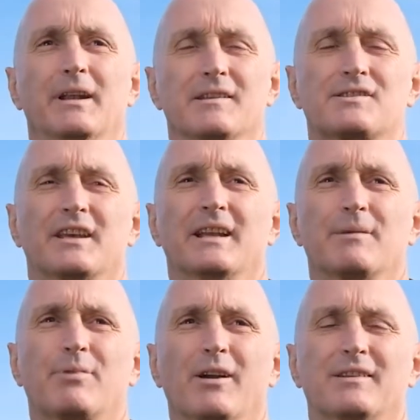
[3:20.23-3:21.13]
didn't see
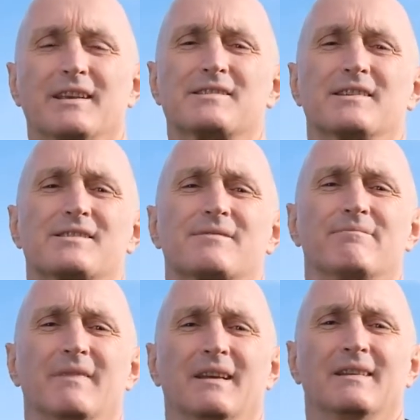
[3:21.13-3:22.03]
any protesters
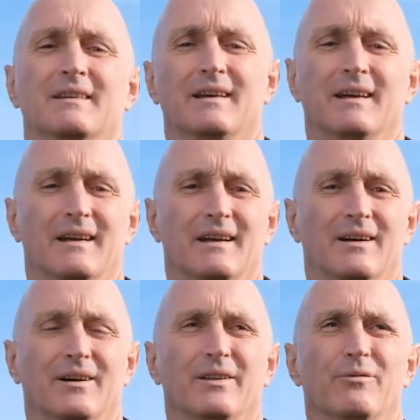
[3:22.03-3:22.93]

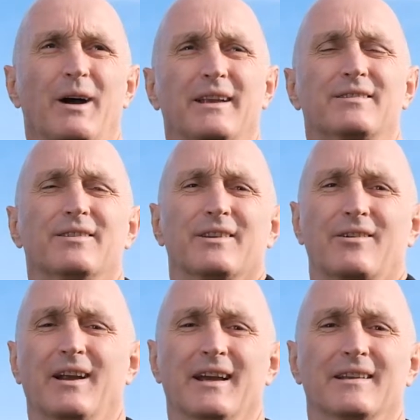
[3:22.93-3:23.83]
on the way to the
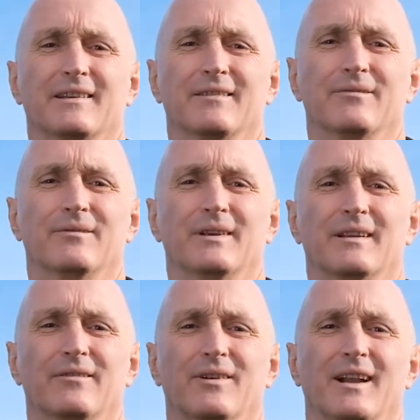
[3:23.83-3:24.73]
ground, and we
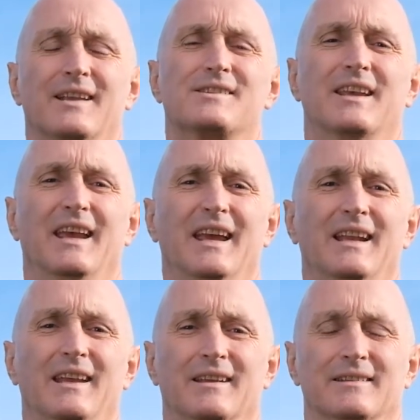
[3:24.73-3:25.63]
didn't really see
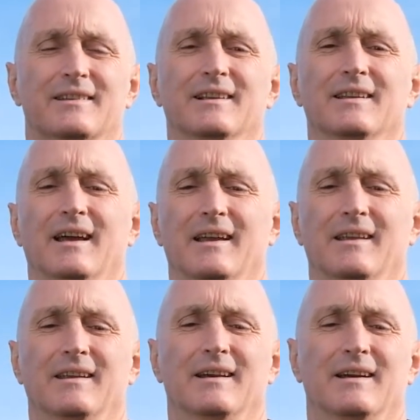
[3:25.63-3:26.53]
any until
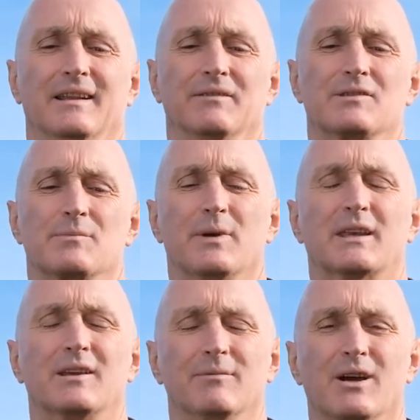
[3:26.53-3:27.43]
there was a
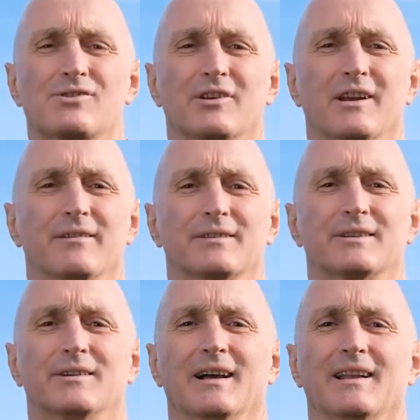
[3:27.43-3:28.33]
big commotion over
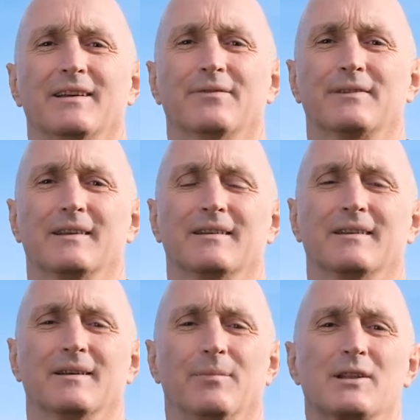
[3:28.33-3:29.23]
to our left,
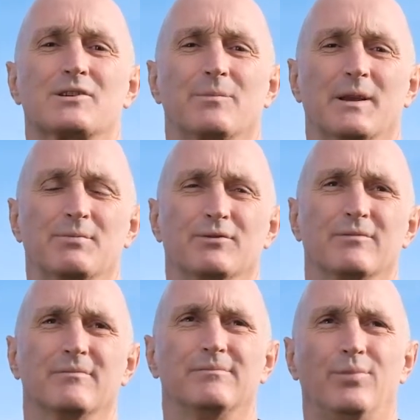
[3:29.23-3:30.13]
and a bunch of
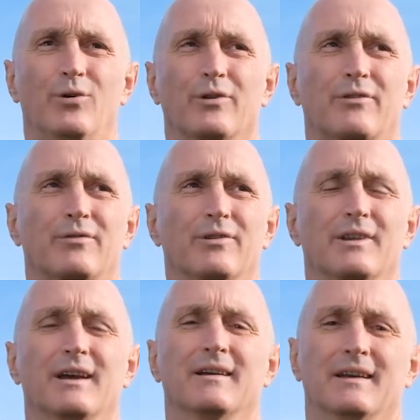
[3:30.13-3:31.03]
people poured through the